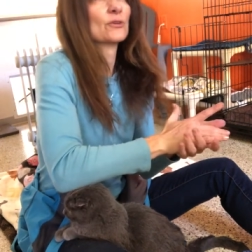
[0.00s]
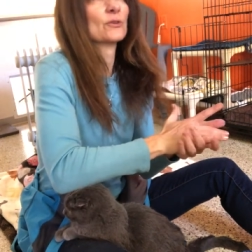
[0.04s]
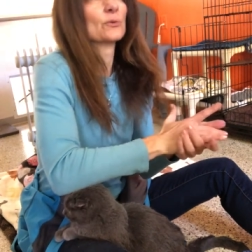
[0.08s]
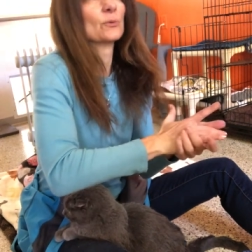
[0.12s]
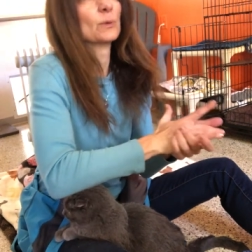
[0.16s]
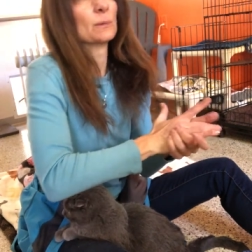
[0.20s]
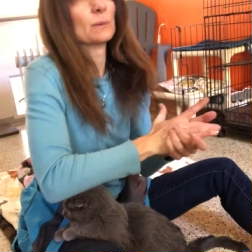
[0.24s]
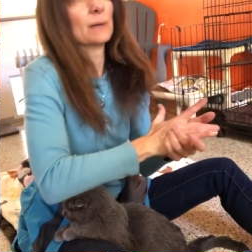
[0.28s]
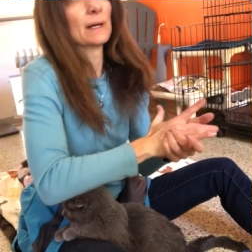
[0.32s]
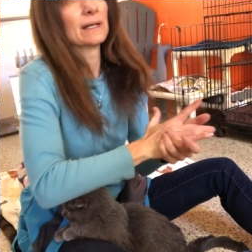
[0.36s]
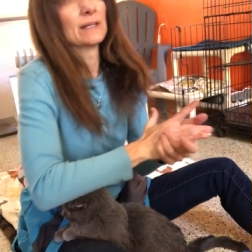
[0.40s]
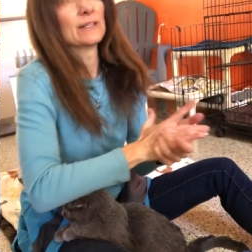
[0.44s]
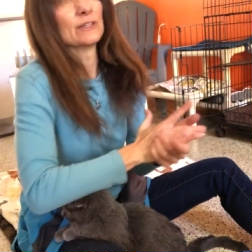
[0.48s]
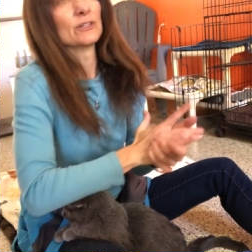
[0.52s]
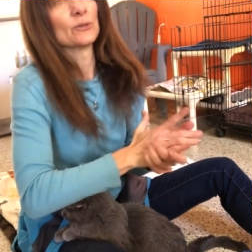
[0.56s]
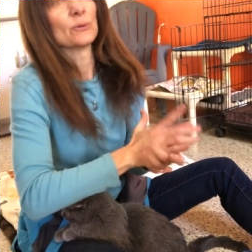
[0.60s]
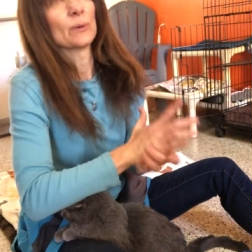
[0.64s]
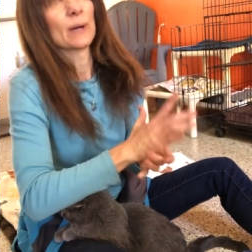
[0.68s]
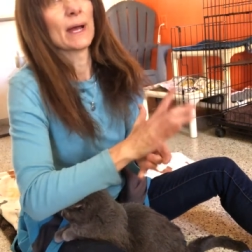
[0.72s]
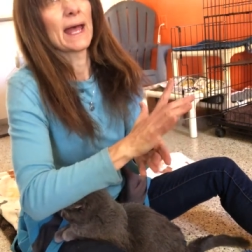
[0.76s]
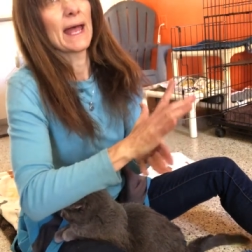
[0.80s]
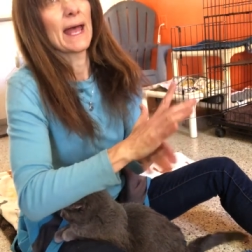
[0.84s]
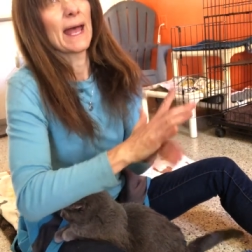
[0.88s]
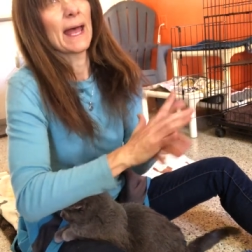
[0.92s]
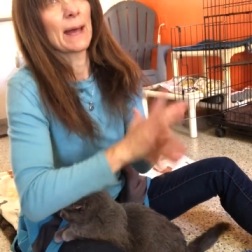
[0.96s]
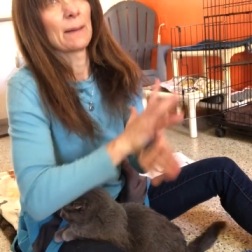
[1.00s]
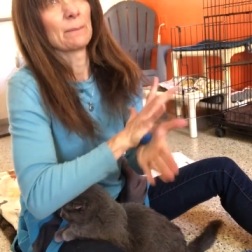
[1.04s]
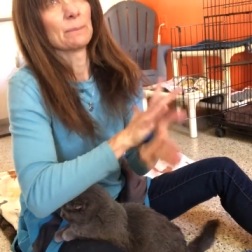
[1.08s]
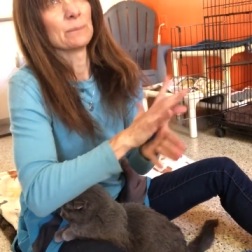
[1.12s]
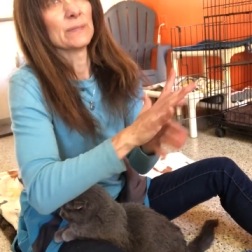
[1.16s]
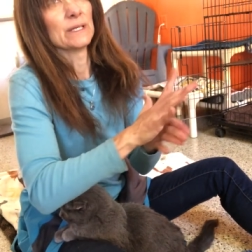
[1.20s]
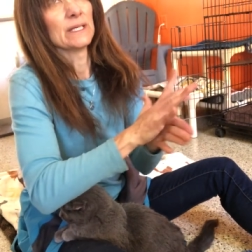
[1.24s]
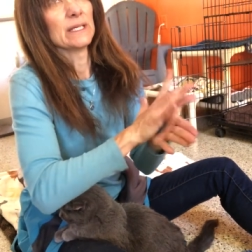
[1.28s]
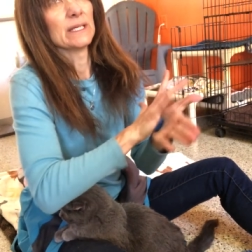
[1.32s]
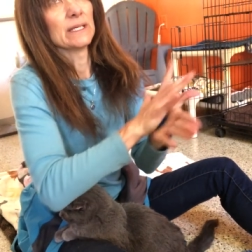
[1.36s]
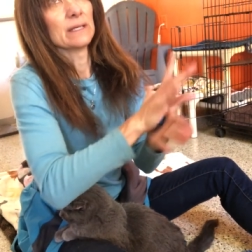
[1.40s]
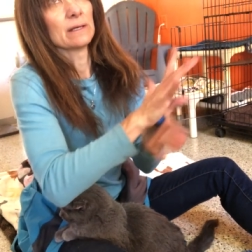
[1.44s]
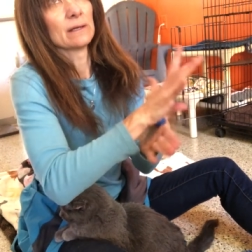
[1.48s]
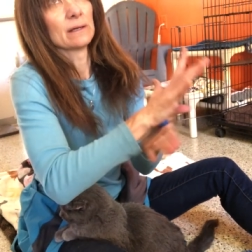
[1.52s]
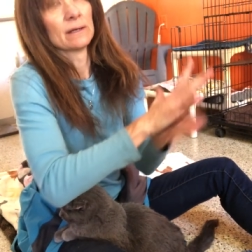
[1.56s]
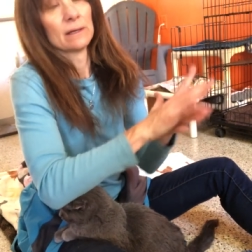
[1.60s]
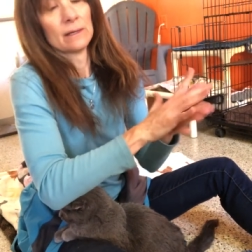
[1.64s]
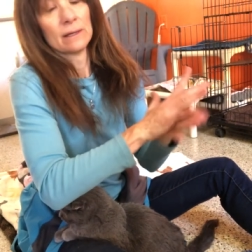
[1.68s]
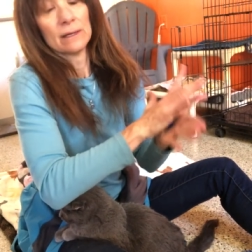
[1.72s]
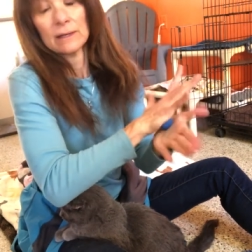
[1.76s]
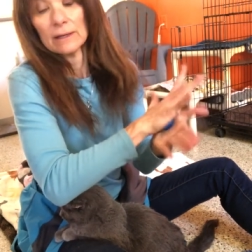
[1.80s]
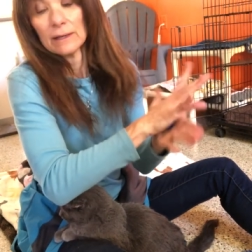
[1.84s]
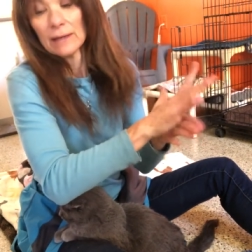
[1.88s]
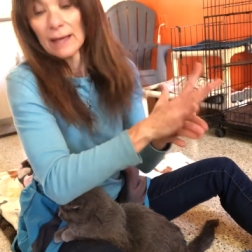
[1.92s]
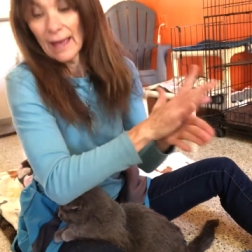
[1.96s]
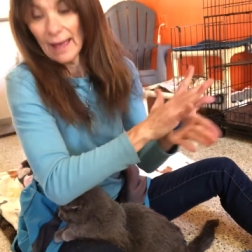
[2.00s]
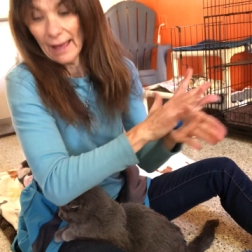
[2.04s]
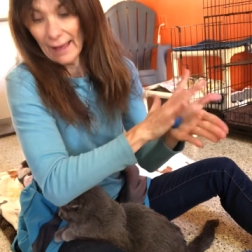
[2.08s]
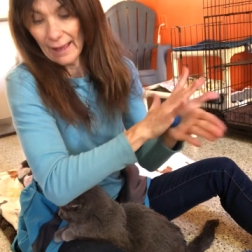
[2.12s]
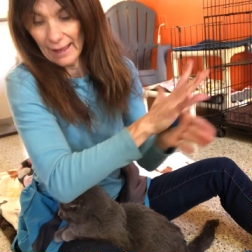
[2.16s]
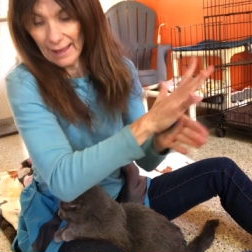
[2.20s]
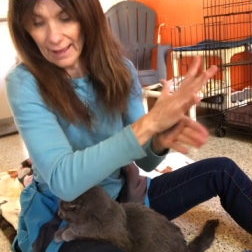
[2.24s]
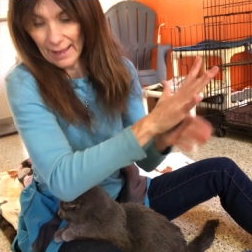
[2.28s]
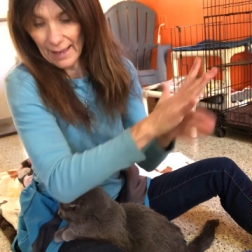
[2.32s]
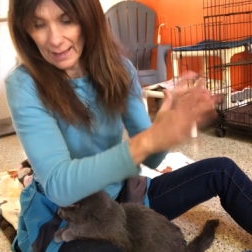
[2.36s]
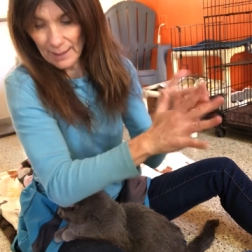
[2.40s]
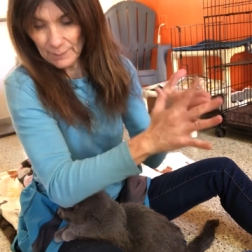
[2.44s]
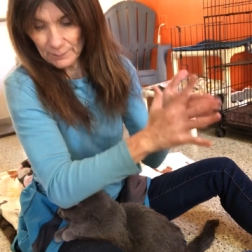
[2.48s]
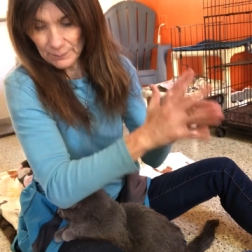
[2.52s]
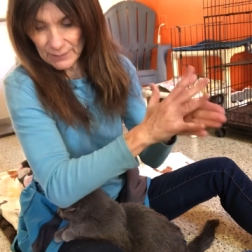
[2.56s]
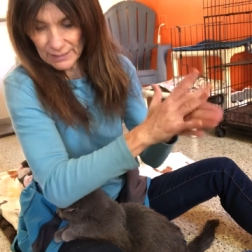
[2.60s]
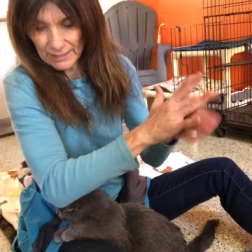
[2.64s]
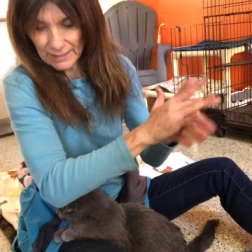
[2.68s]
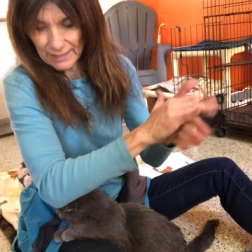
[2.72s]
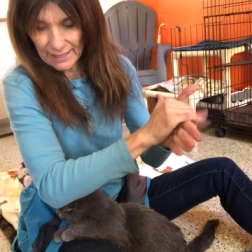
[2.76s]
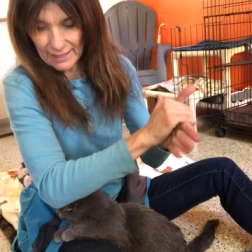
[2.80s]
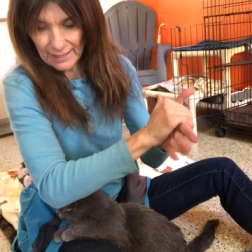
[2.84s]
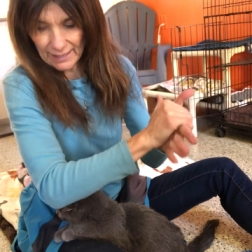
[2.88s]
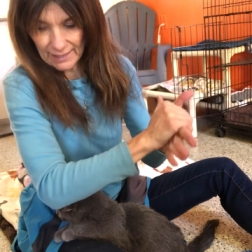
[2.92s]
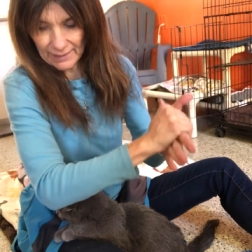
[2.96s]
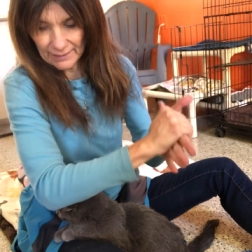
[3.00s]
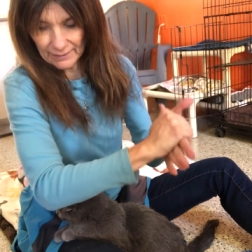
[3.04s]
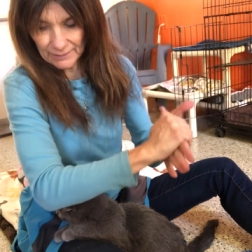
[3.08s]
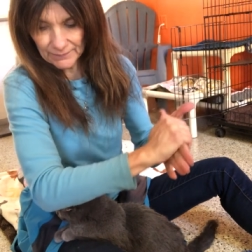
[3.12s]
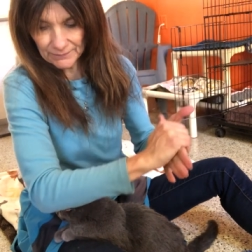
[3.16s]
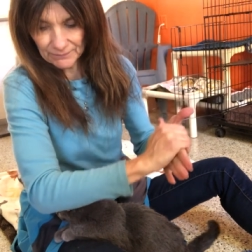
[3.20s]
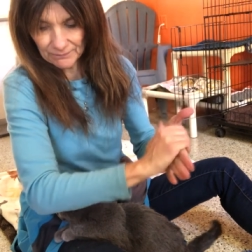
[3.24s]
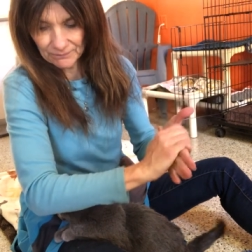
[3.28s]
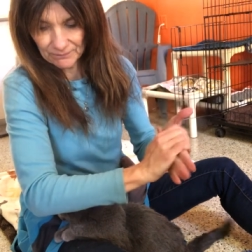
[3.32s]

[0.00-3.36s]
do we want to do a happy, a happy cat?